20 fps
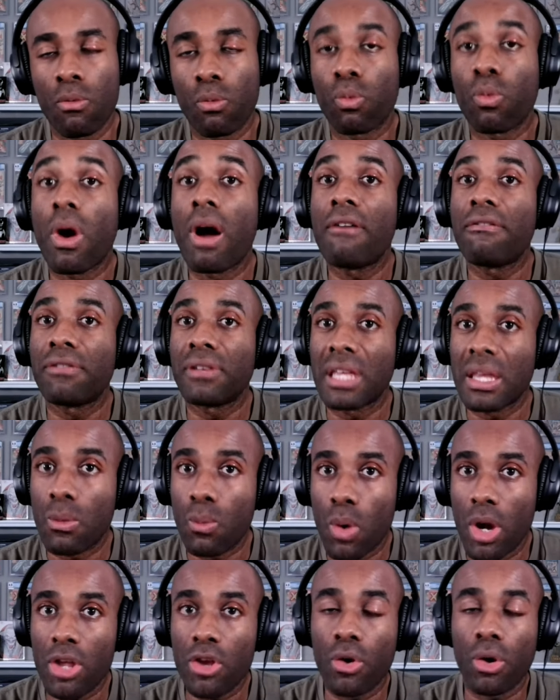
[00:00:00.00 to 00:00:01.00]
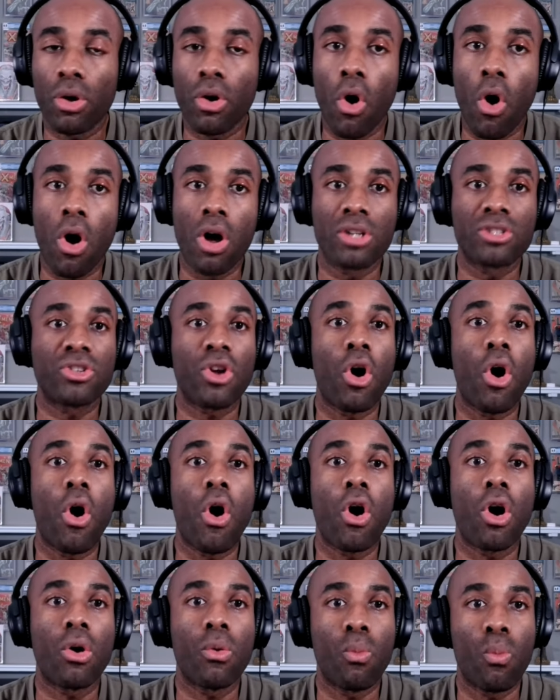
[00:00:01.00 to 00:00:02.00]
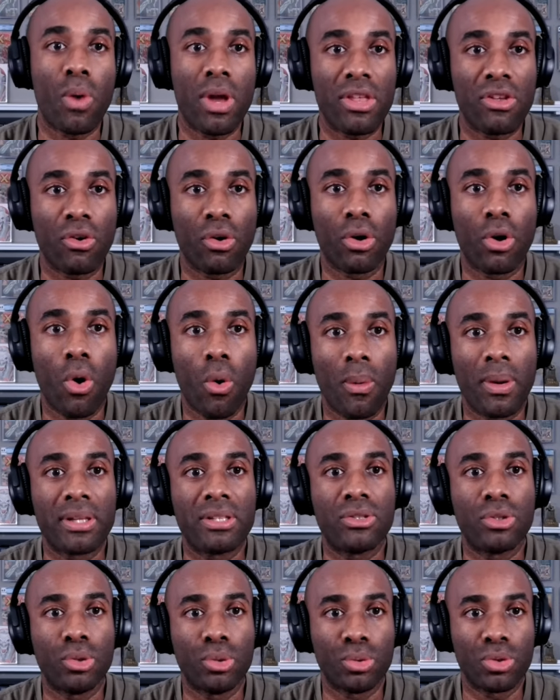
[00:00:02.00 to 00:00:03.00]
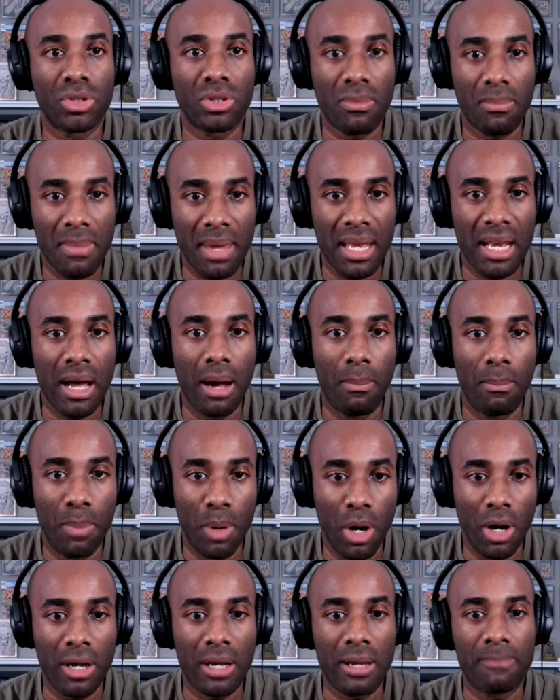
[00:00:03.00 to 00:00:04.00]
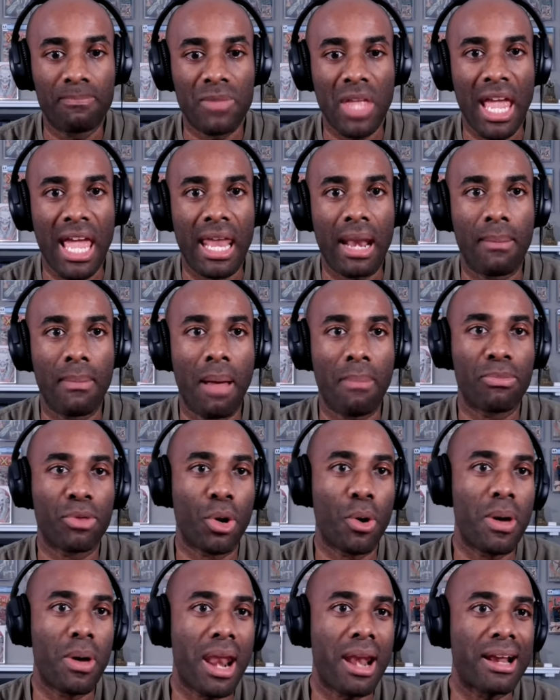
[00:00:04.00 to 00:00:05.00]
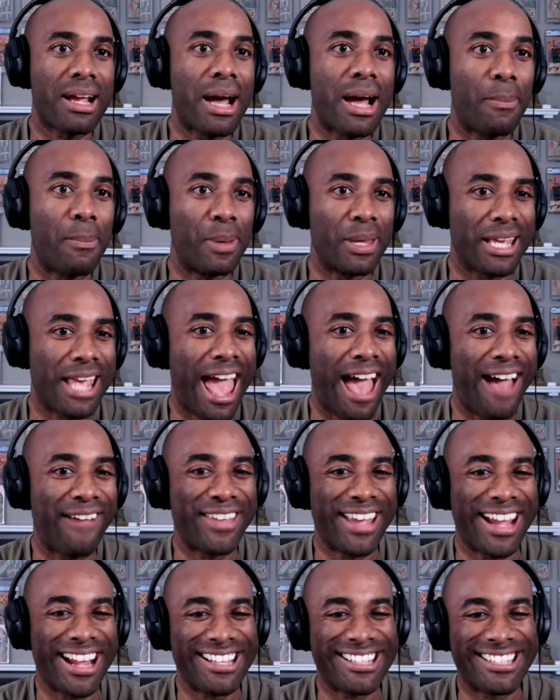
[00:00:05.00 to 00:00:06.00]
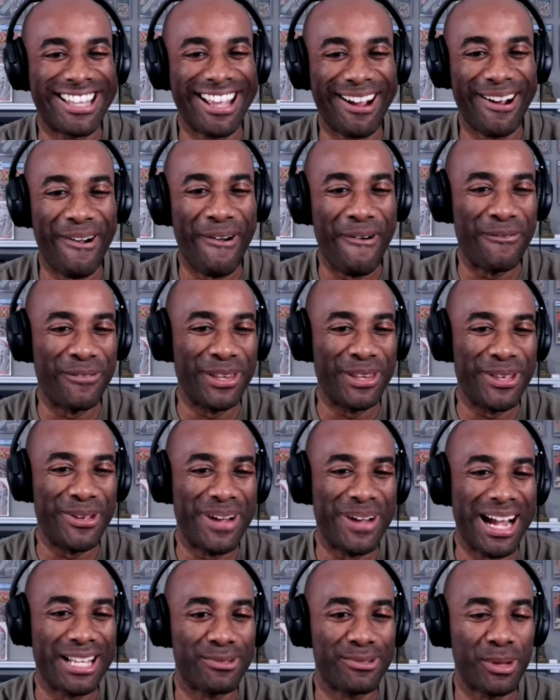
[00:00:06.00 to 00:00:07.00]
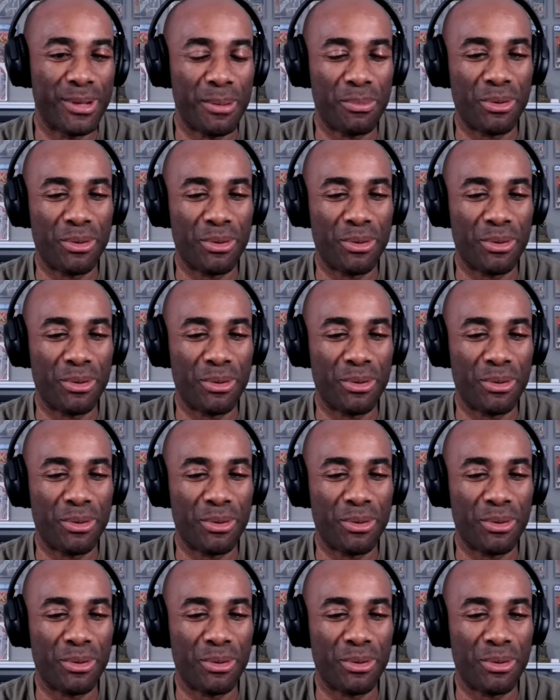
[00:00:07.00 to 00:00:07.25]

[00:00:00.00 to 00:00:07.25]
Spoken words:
roughly what your costs are when you're going to submit a book. And I'm throwing out a couple of caveats there. Hopefully you guys will